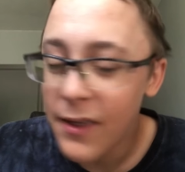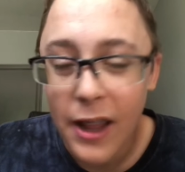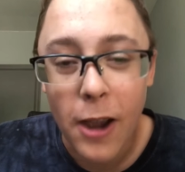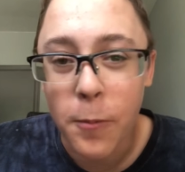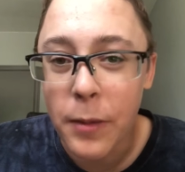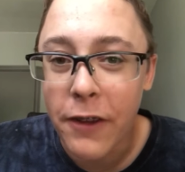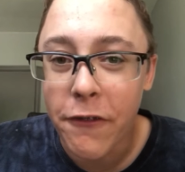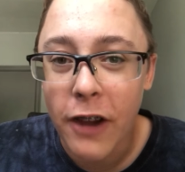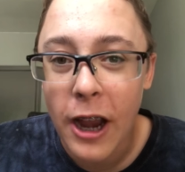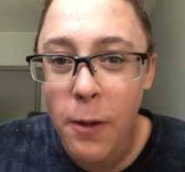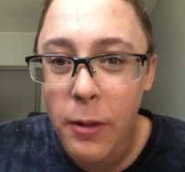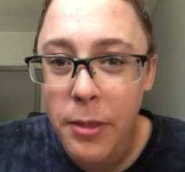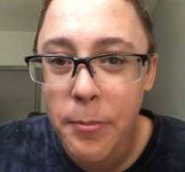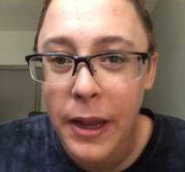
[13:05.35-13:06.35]
That'll be
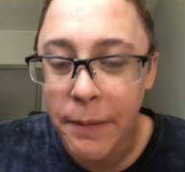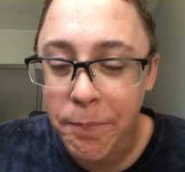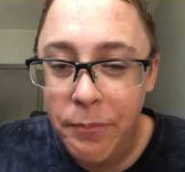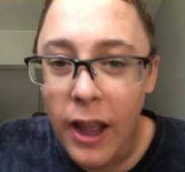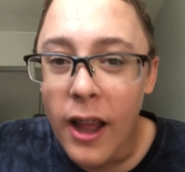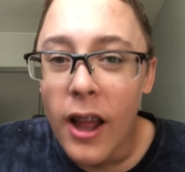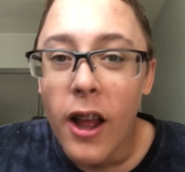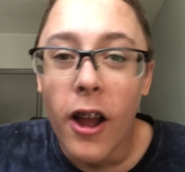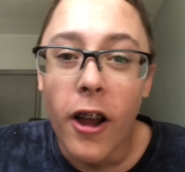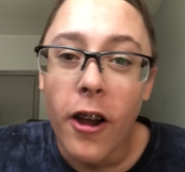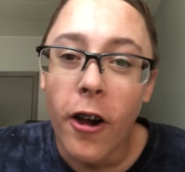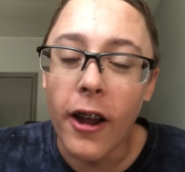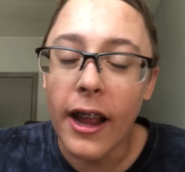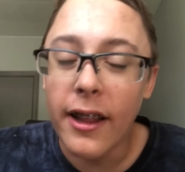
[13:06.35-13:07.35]
fine with me.
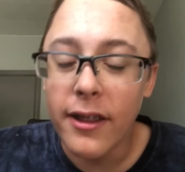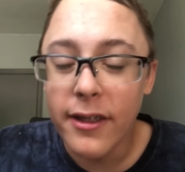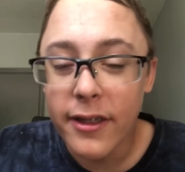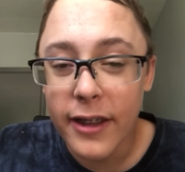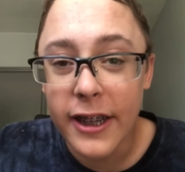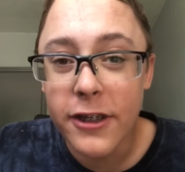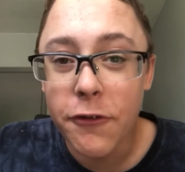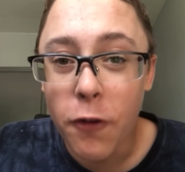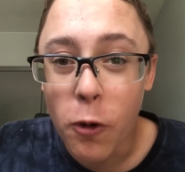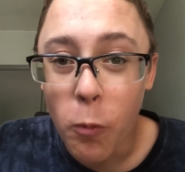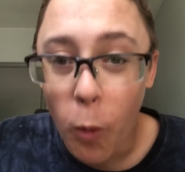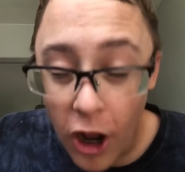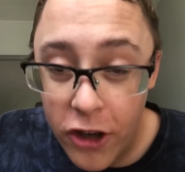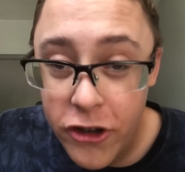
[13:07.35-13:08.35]
Okay, thanks for
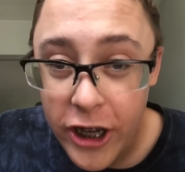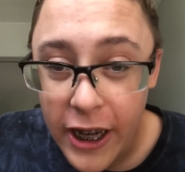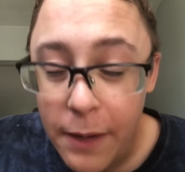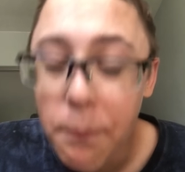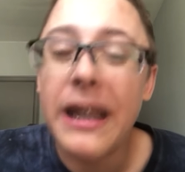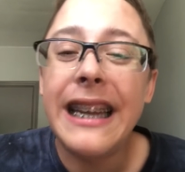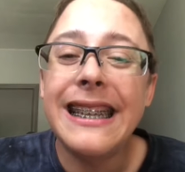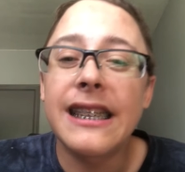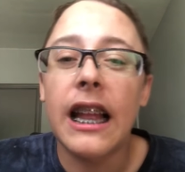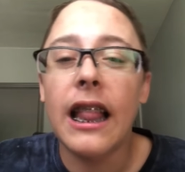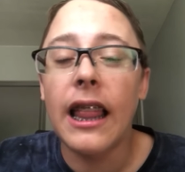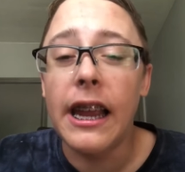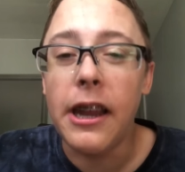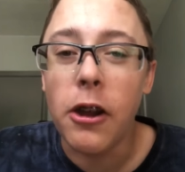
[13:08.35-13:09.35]
watching. Please
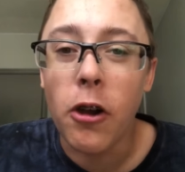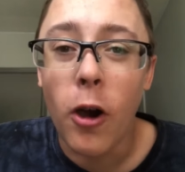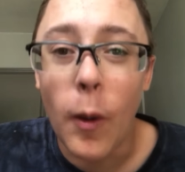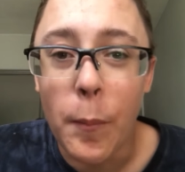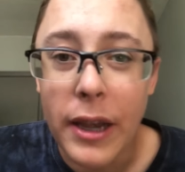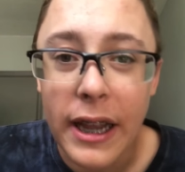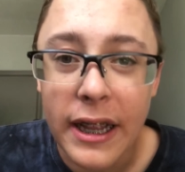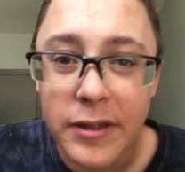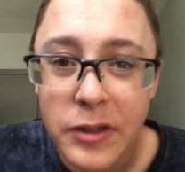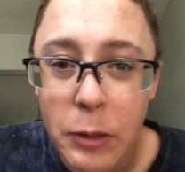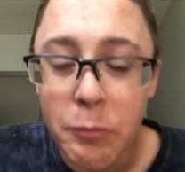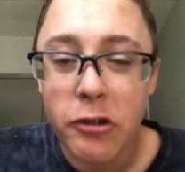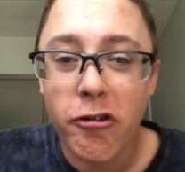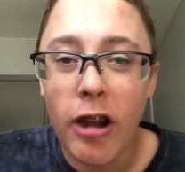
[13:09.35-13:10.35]
like, comment, and
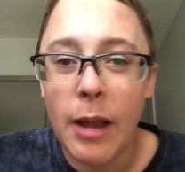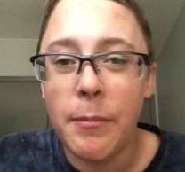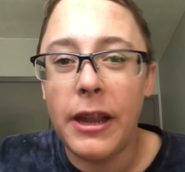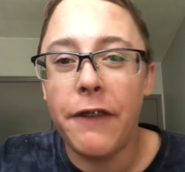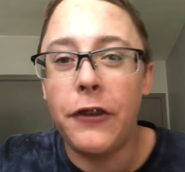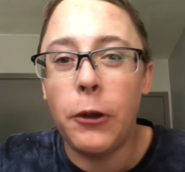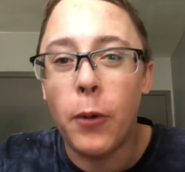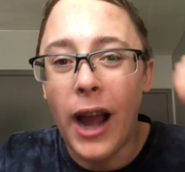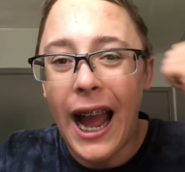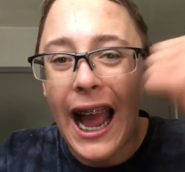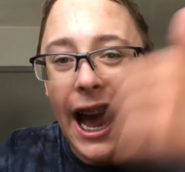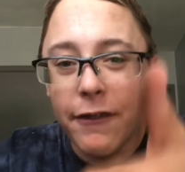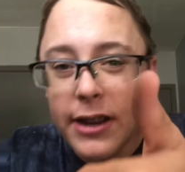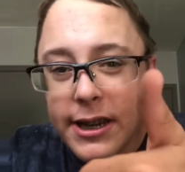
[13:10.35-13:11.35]
subscribe if you
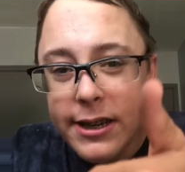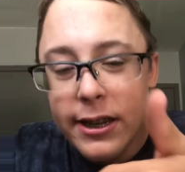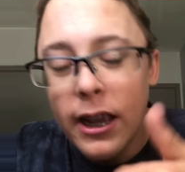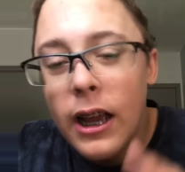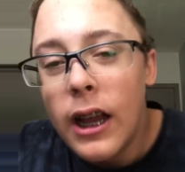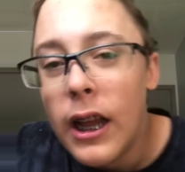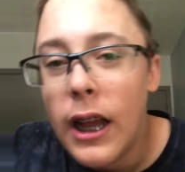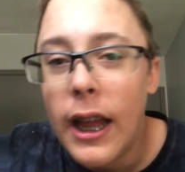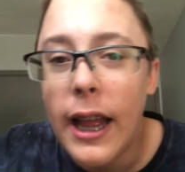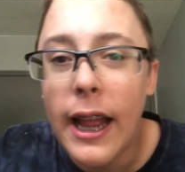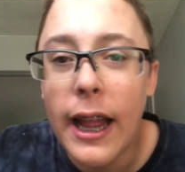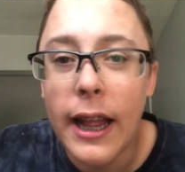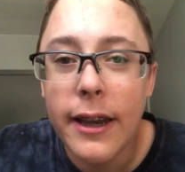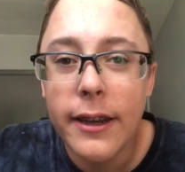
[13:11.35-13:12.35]
haven't.
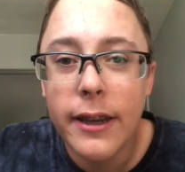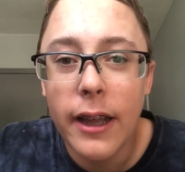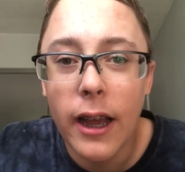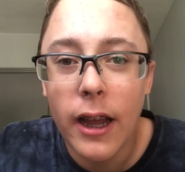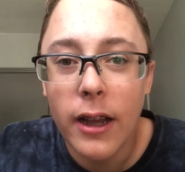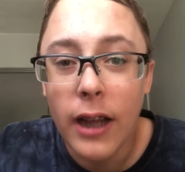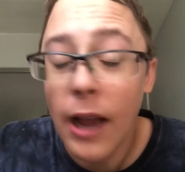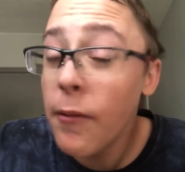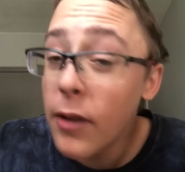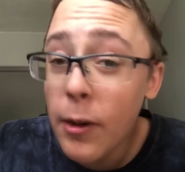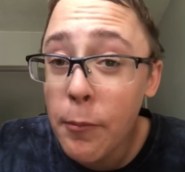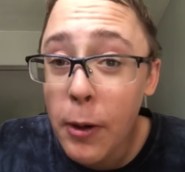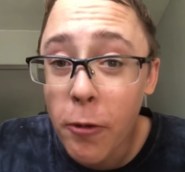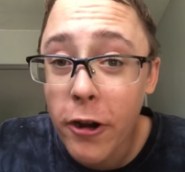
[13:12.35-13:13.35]
And uh, I'm
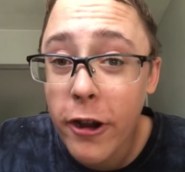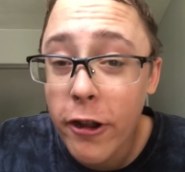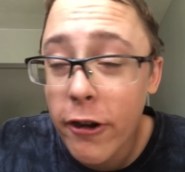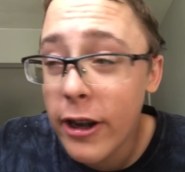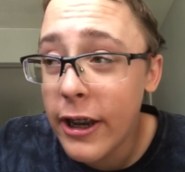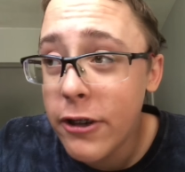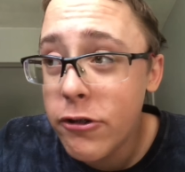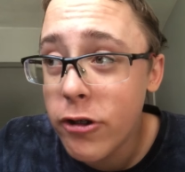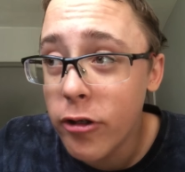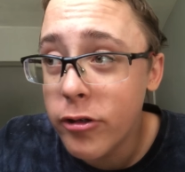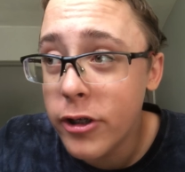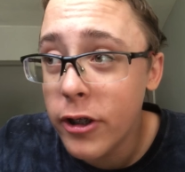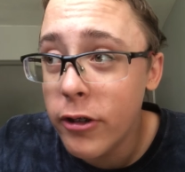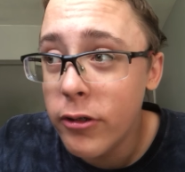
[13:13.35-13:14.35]
going to be working on an
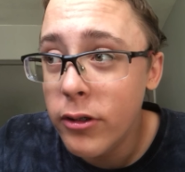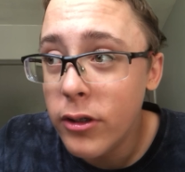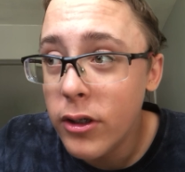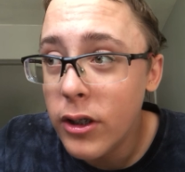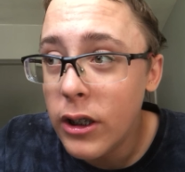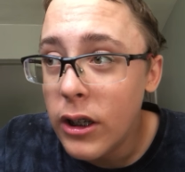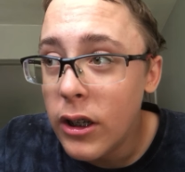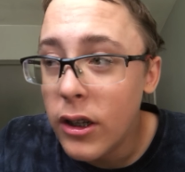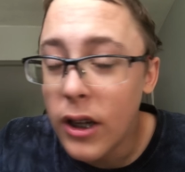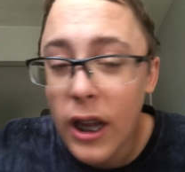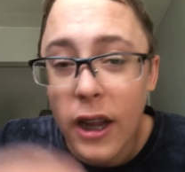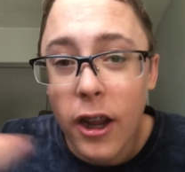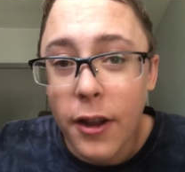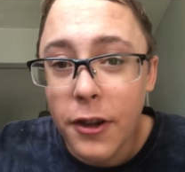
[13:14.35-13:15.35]
intro soon.
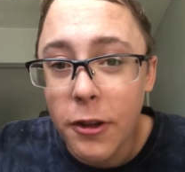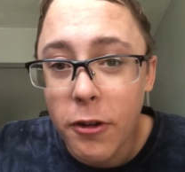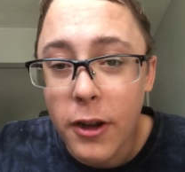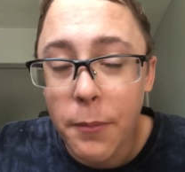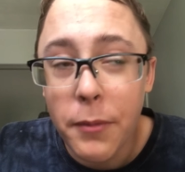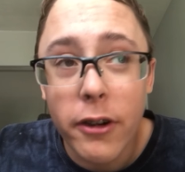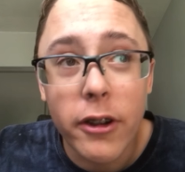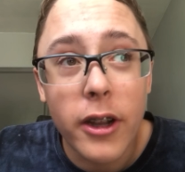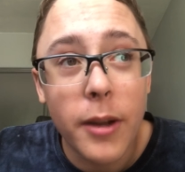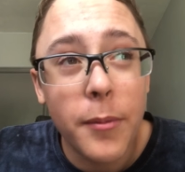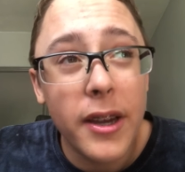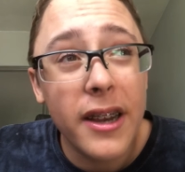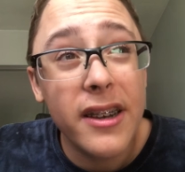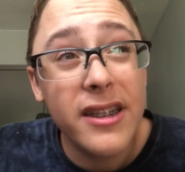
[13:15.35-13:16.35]
I got a new computer
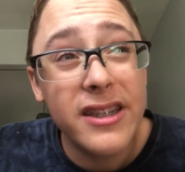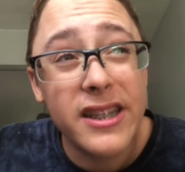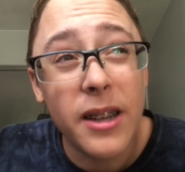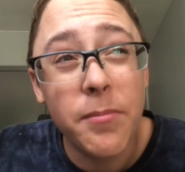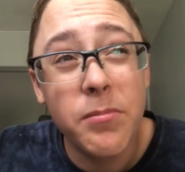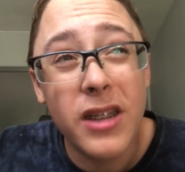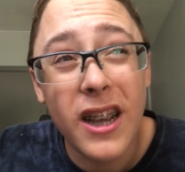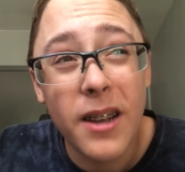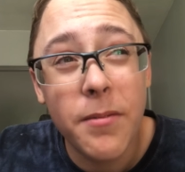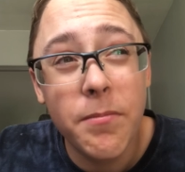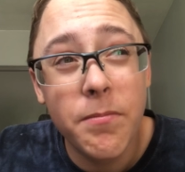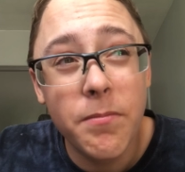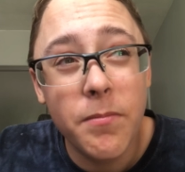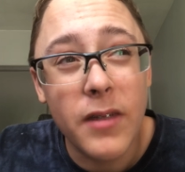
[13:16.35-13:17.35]
coming in
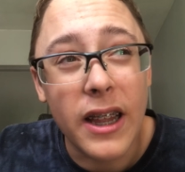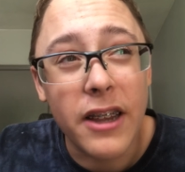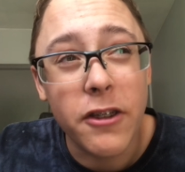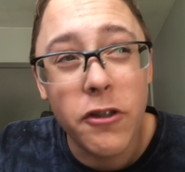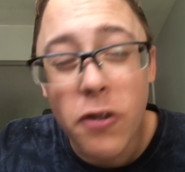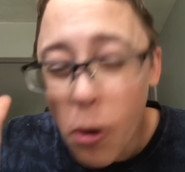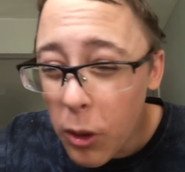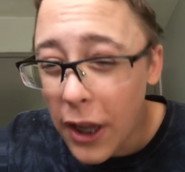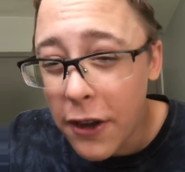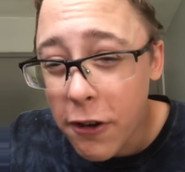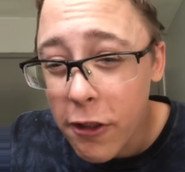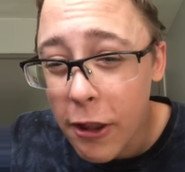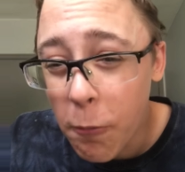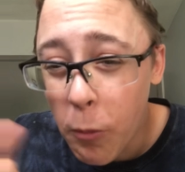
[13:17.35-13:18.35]
sometime, like no
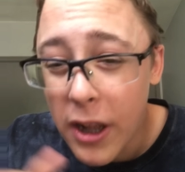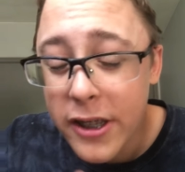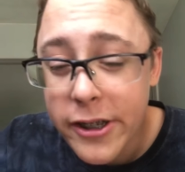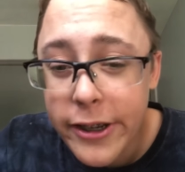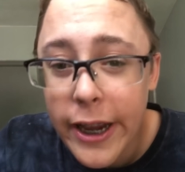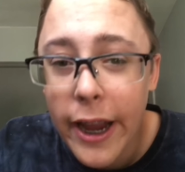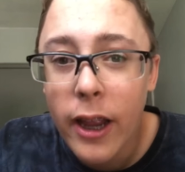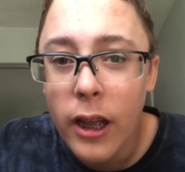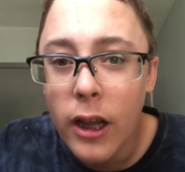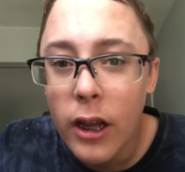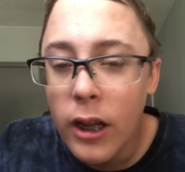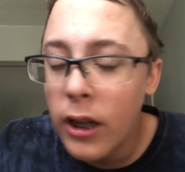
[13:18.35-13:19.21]
later than Wednesday.